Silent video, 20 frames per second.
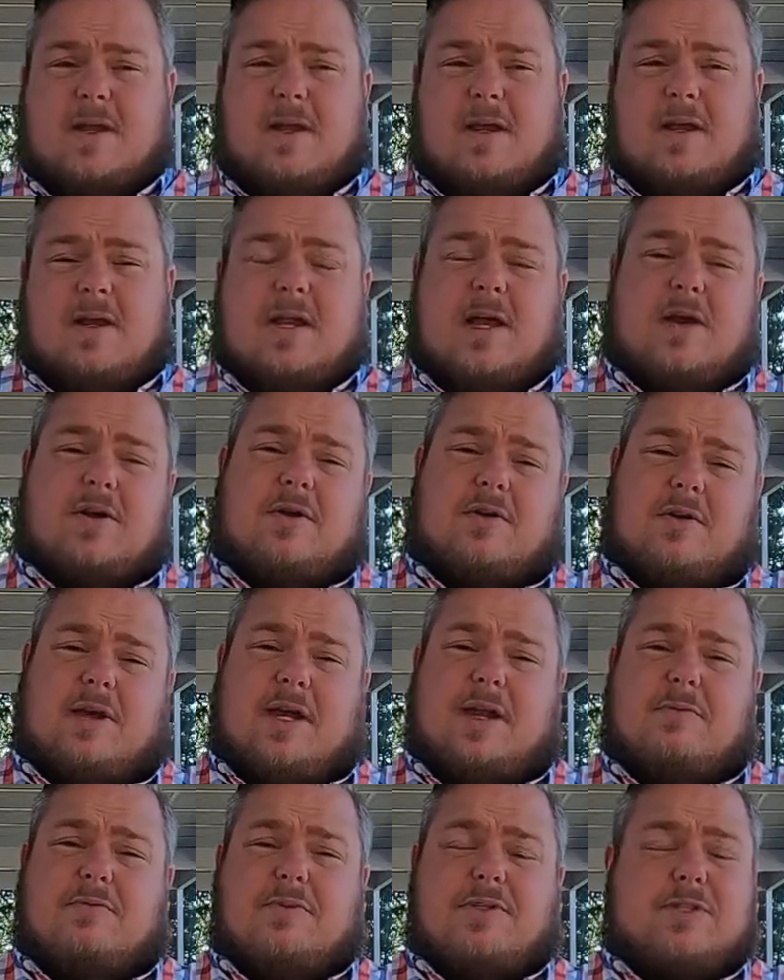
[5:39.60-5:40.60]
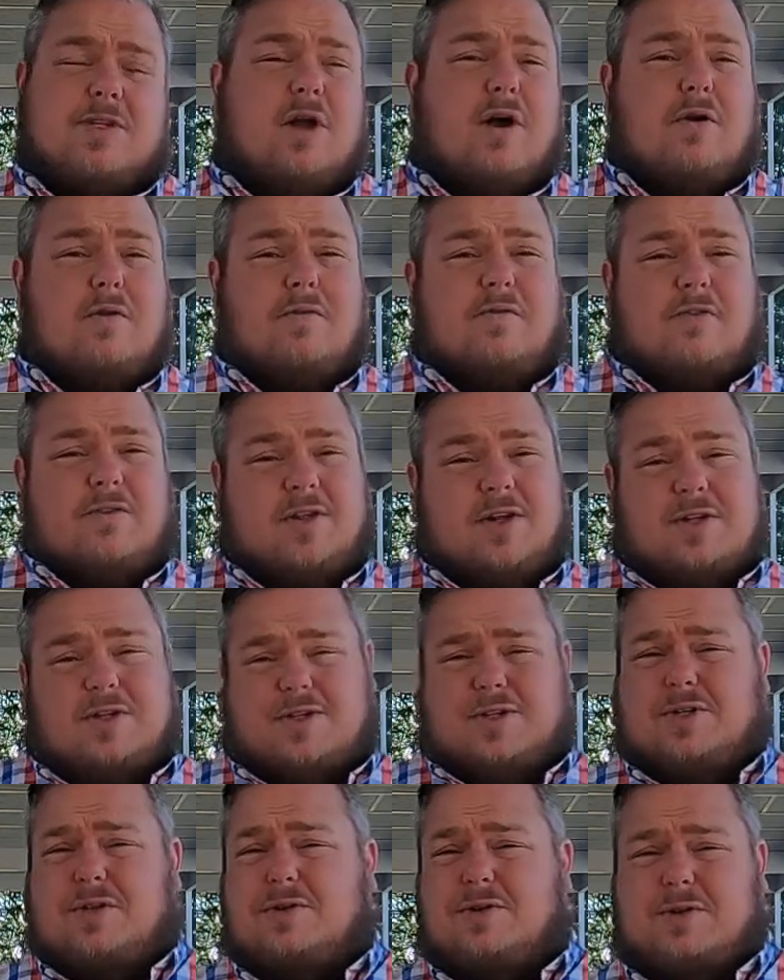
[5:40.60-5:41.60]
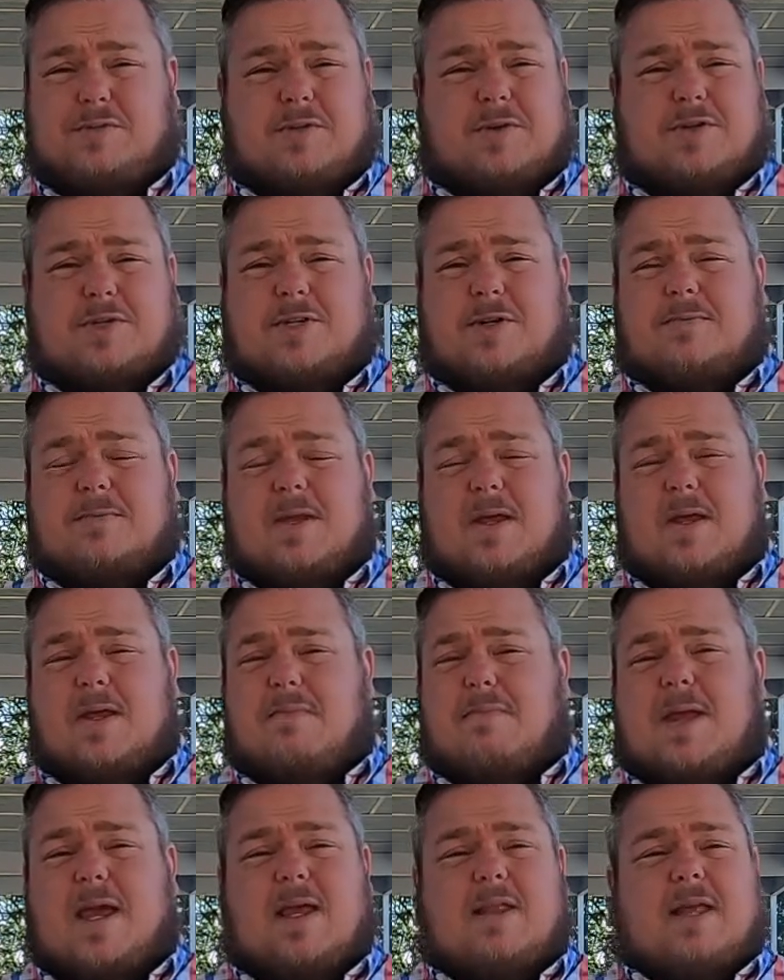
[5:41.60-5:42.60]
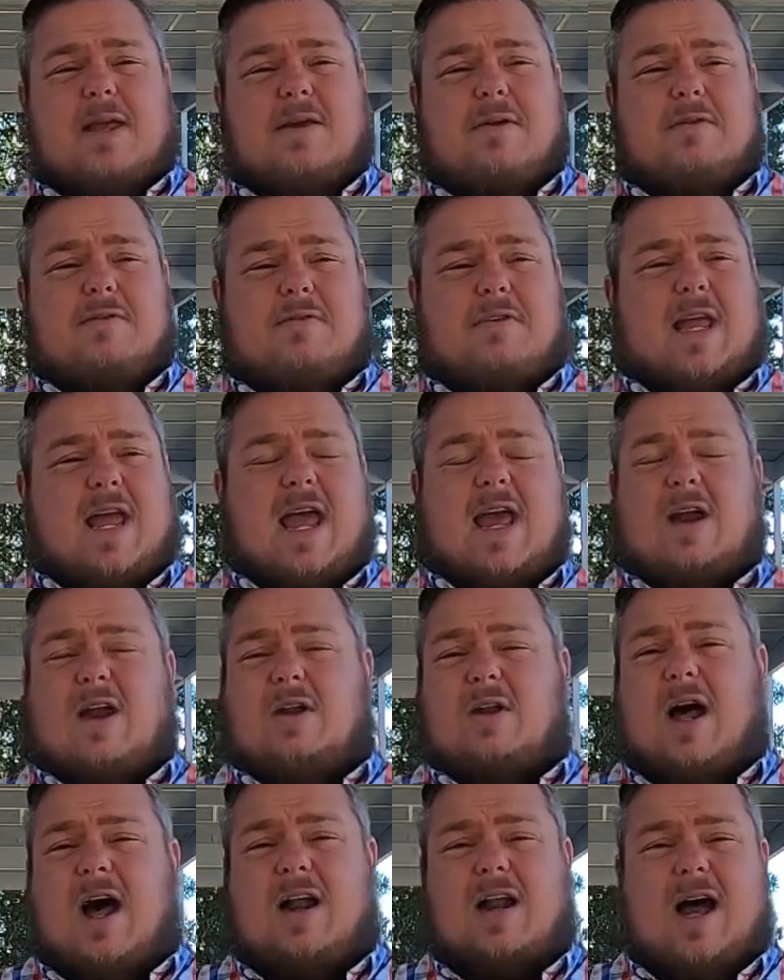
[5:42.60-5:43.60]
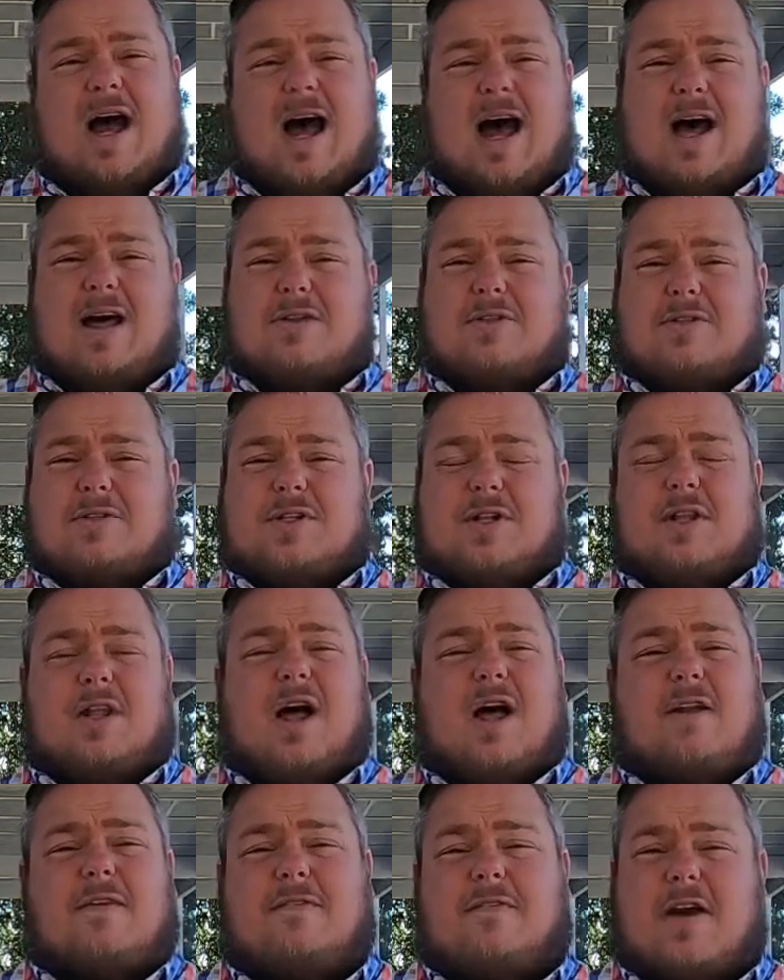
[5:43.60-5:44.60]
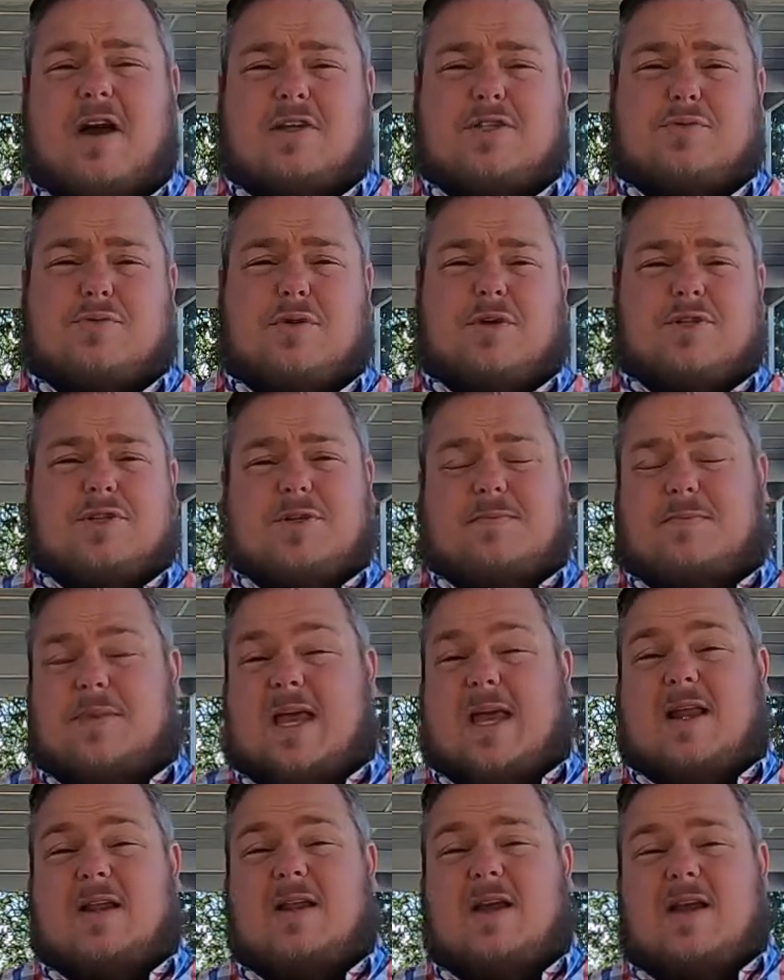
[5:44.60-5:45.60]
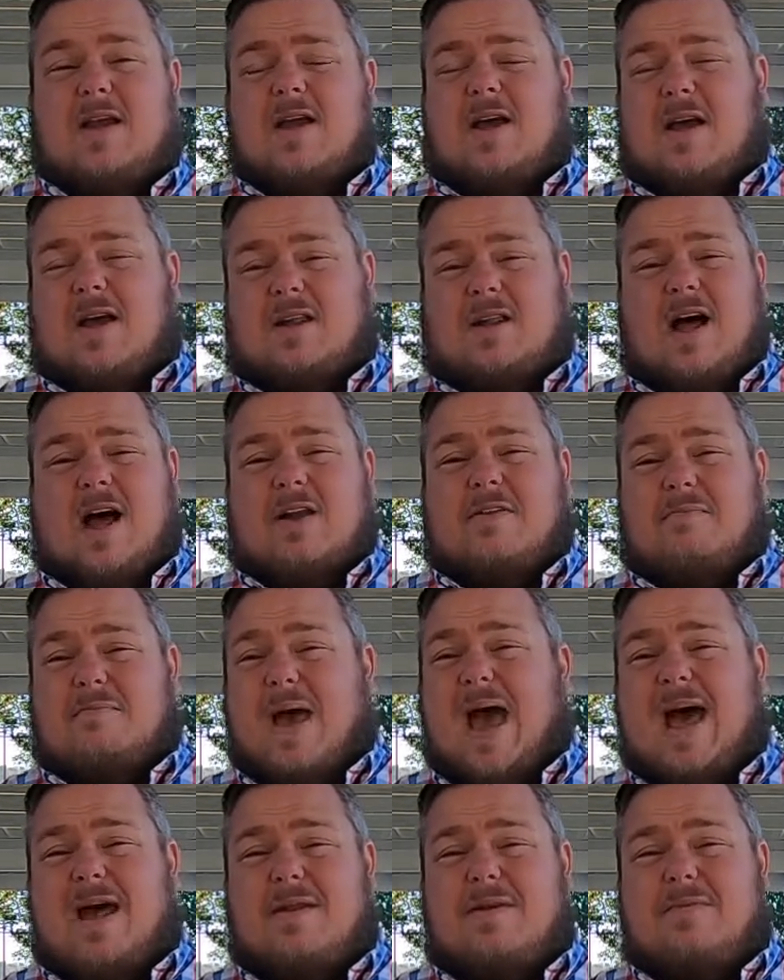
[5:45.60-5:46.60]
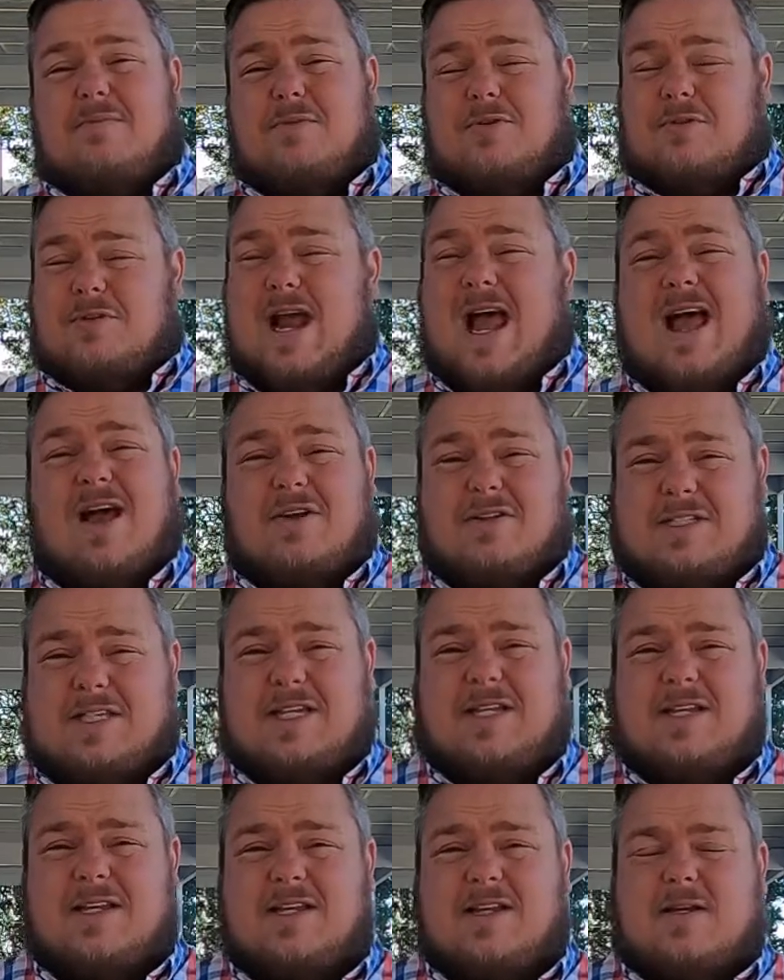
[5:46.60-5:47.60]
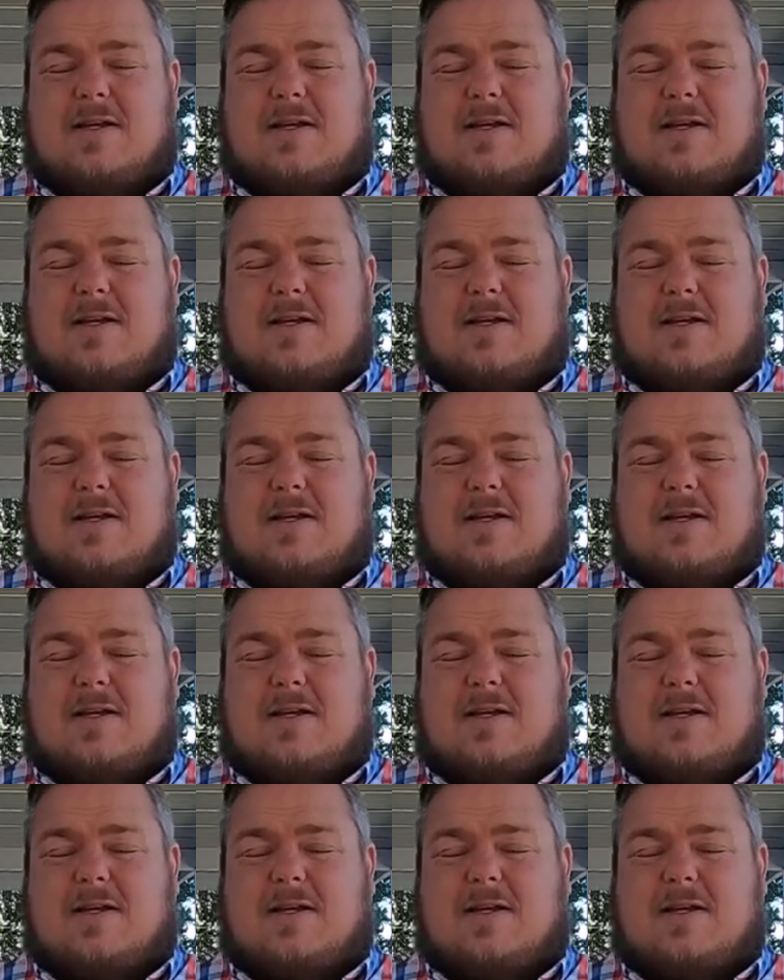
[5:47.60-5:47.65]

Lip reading: Now, Crete was known for their Zeus worship. Man, they had a lot of idols and a lot of false worship. They had a lot of bad morality.